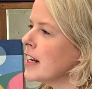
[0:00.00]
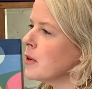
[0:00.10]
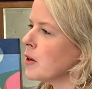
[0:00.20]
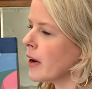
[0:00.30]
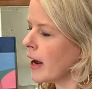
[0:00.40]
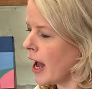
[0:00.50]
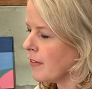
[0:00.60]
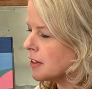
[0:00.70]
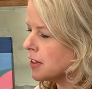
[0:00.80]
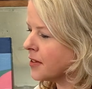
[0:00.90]
anywhere where I
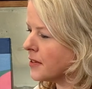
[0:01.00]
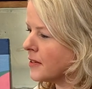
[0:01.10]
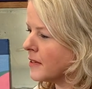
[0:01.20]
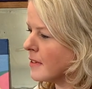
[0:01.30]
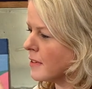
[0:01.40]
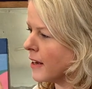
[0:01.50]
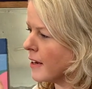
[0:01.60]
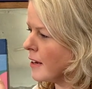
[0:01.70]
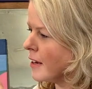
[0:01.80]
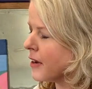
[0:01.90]
have
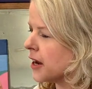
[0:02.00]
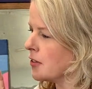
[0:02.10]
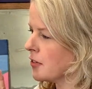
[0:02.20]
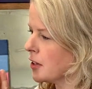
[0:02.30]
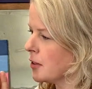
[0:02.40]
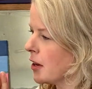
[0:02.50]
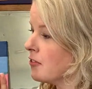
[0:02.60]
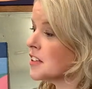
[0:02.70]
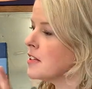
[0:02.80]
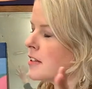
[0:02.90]
a kind of a
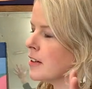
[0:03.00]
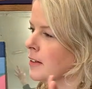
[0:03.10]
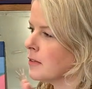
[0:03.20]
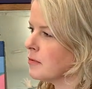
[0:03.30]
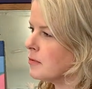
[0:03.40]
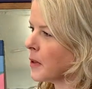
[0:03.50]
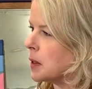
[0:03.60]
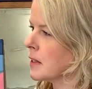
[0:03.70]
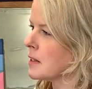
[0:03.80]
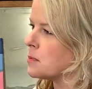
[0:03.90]
vista,
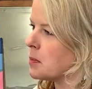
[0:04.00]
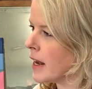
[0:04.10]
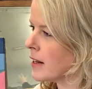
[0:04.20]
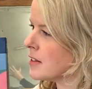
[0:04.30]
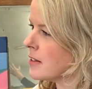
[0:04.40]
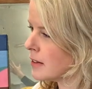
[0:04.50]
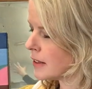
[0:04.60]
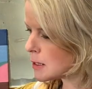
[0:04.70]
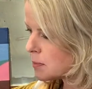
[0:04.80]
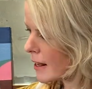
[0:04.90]
an
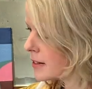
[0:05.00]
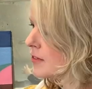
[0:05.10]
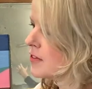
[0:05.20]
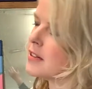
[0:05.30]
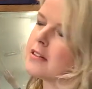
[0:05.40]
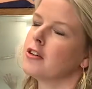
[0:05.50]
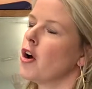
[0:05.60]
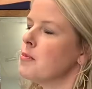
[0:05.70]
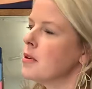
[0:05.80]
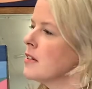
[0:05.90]
expansiveness and an
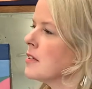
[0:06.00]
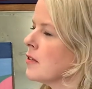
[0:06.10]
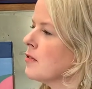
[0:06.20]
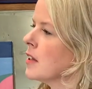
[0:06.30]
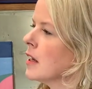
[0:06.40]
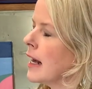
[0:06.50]
openness of the